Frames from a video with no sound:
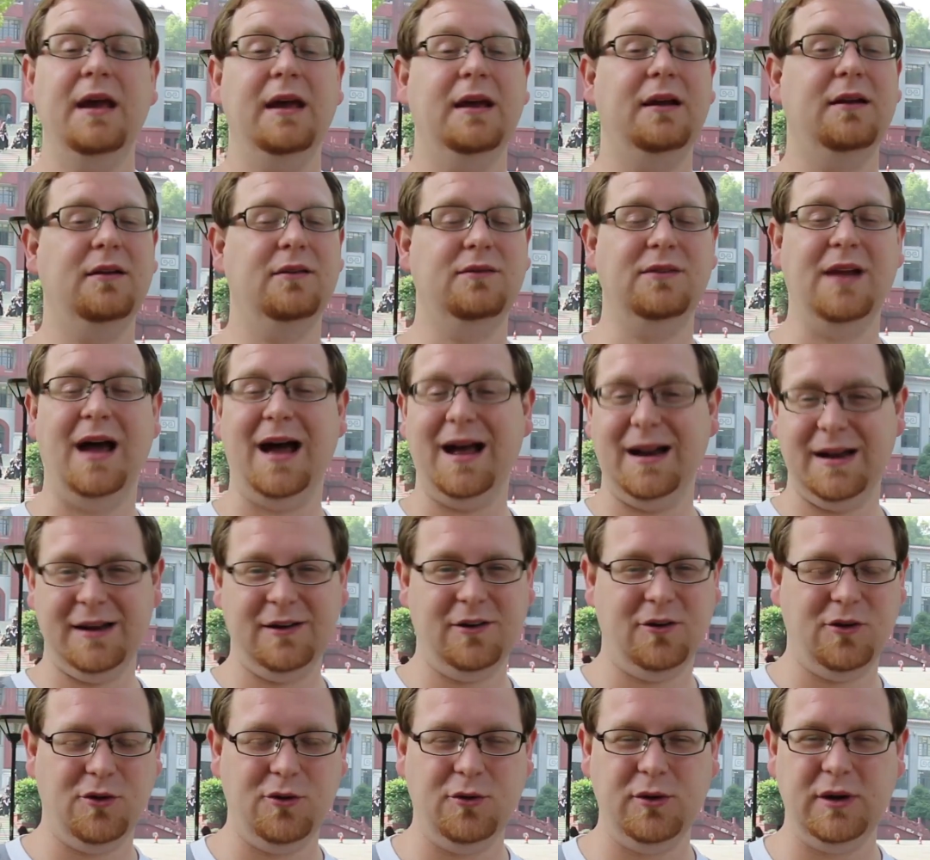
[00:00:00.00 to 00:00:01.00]
not
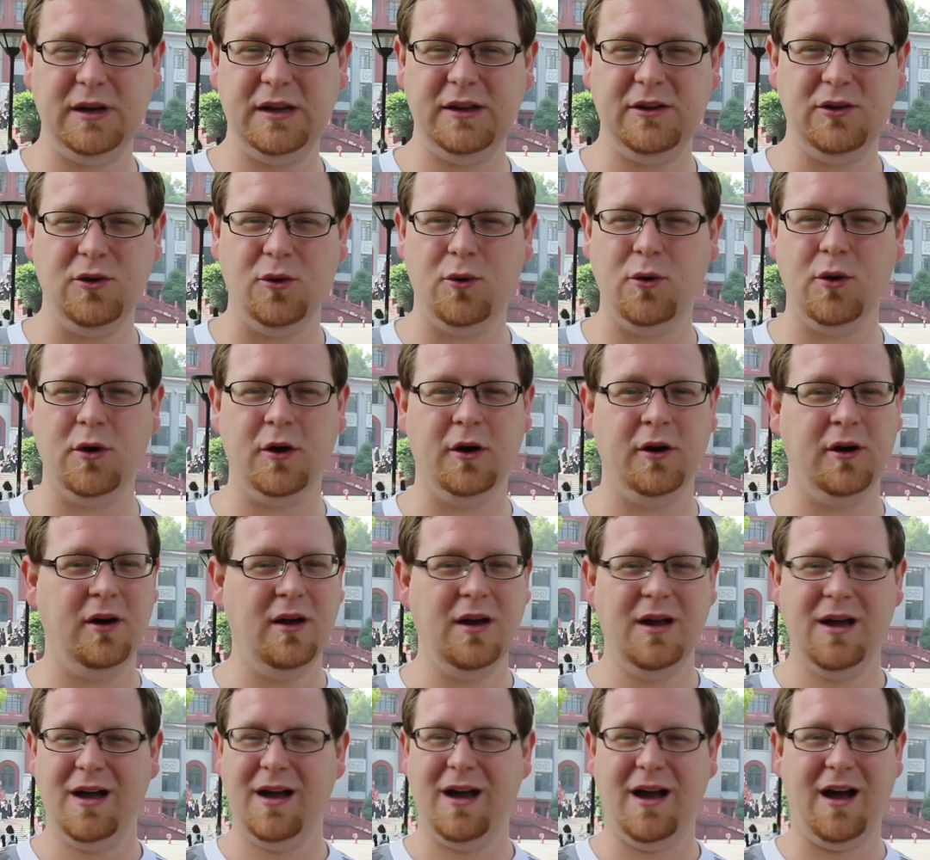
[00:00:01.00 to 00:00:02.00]
including your
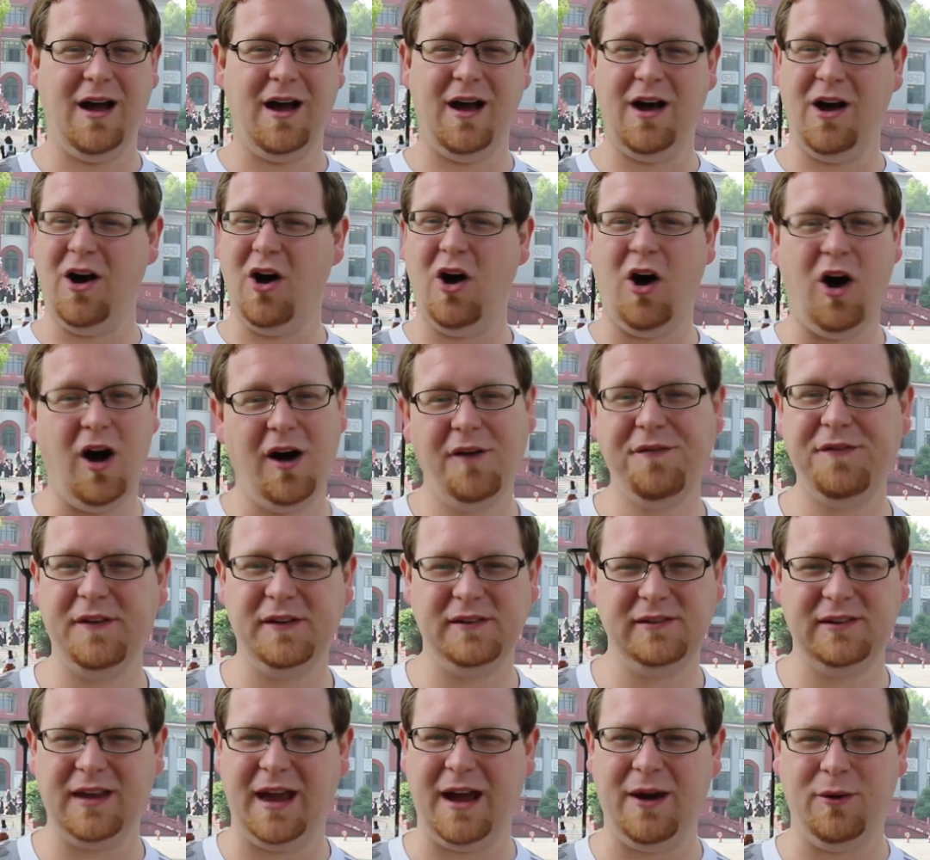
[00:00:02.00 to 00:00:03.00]

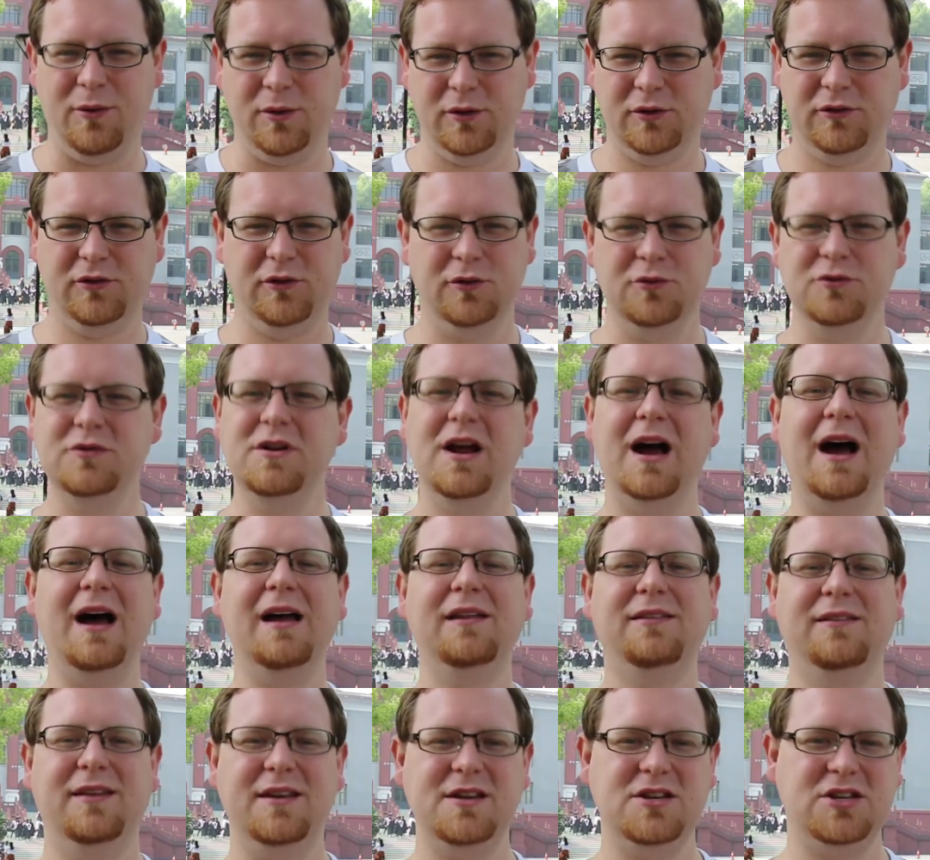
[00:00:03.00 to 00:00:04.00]
office hours, your
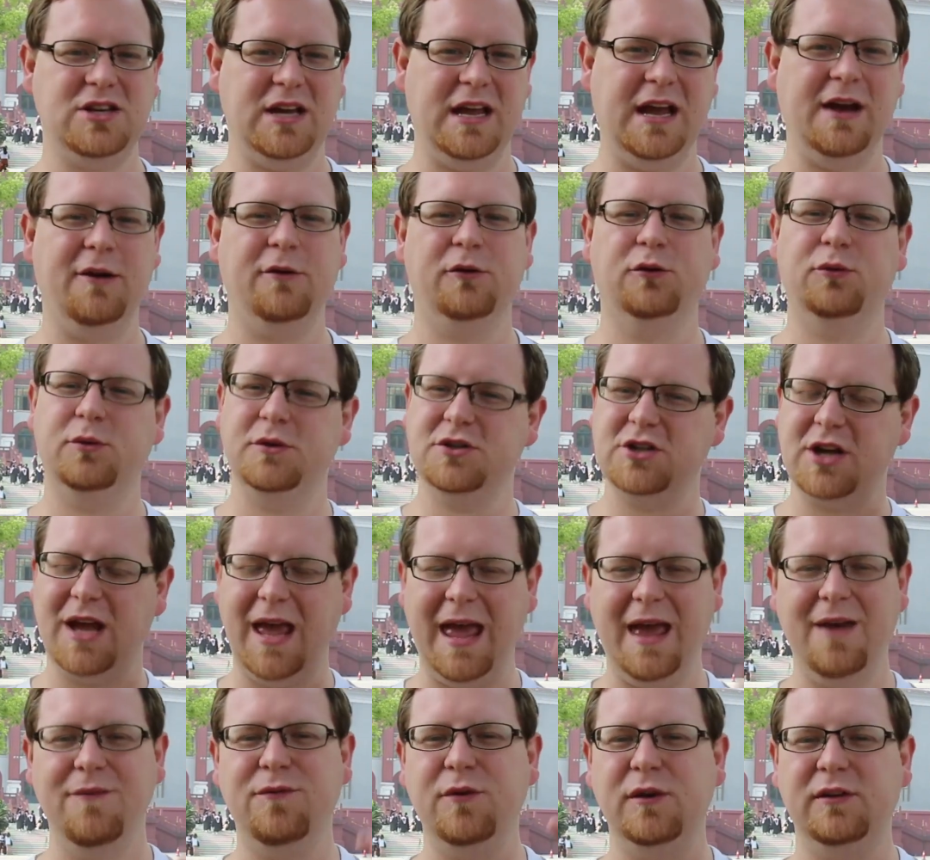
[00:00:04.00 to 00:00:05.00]
non-teaching hours, which
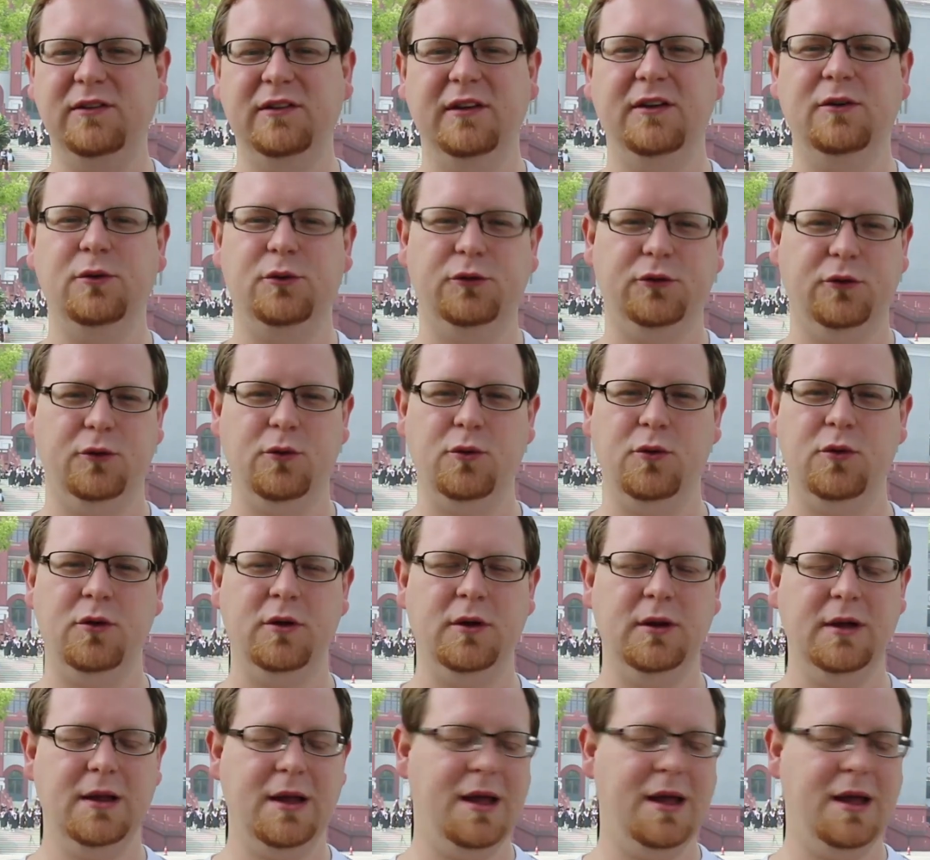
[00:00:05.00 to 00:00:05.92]
every single school